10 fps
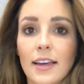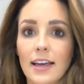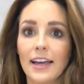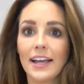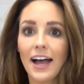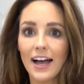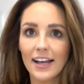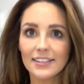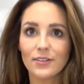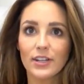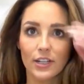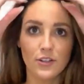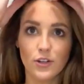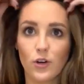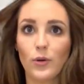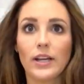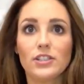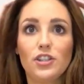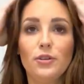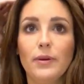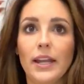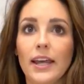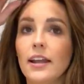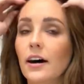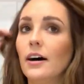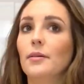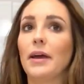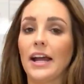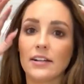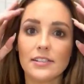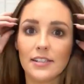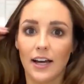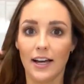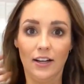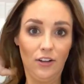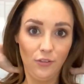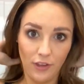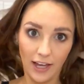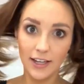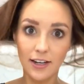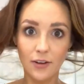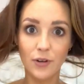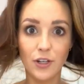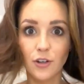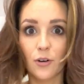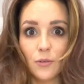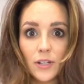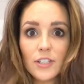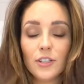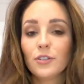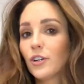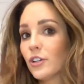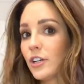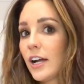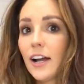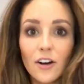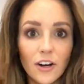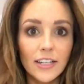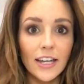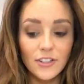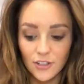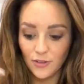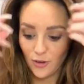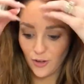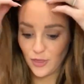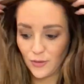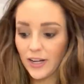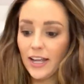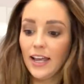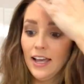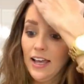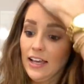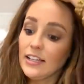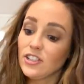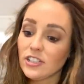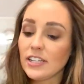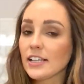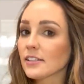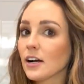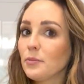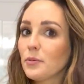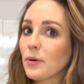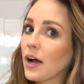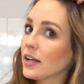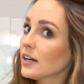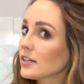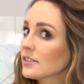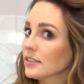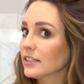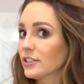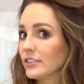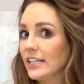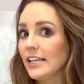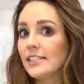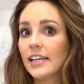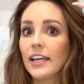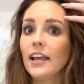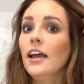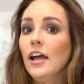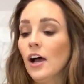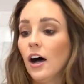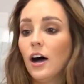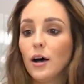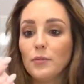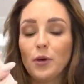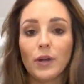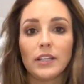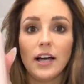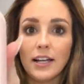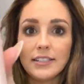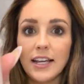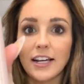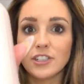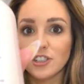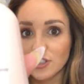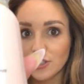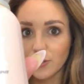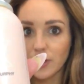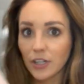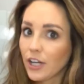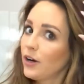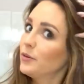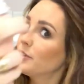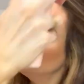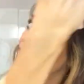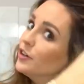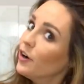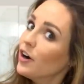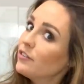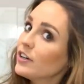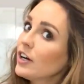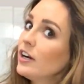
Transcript: Hey guys, I want to do a quick 2-minute hairstyle, but when you don't want to curl your hair on day 2 or 3, just takes a couple products, a little teasing. You want a lot of texture, so we're going to go with the do-over.